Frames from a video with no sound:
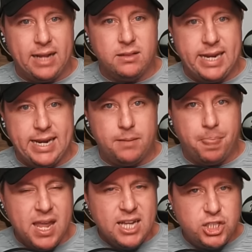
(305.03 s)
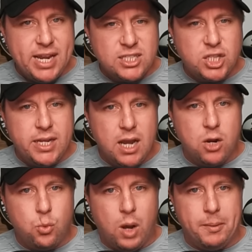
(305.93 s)
Eileen. She is the
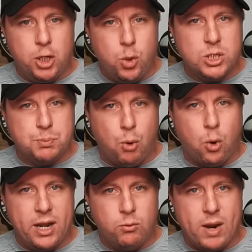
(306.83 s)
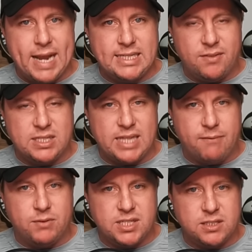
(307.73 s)
young woman who was born and raised in the
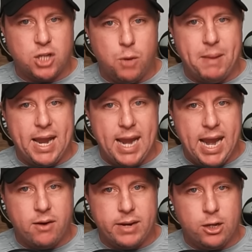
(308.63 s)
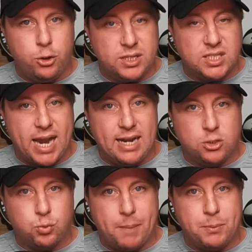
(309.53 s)
San Francisco Bay Area who
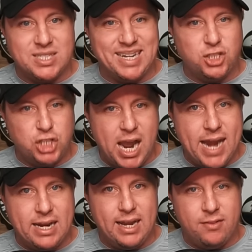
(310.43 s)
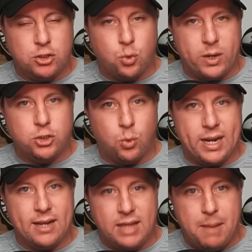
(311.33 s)
decided to represent China in the
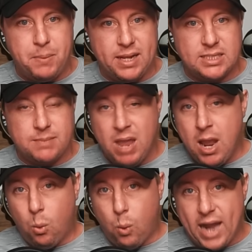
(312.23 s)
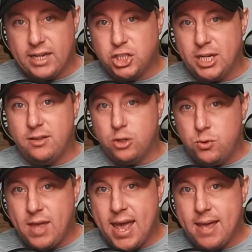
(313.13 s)
2020 Olympics. Why did she
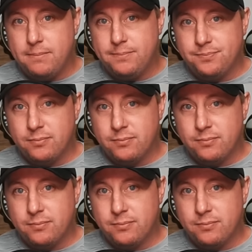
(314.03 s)
do that?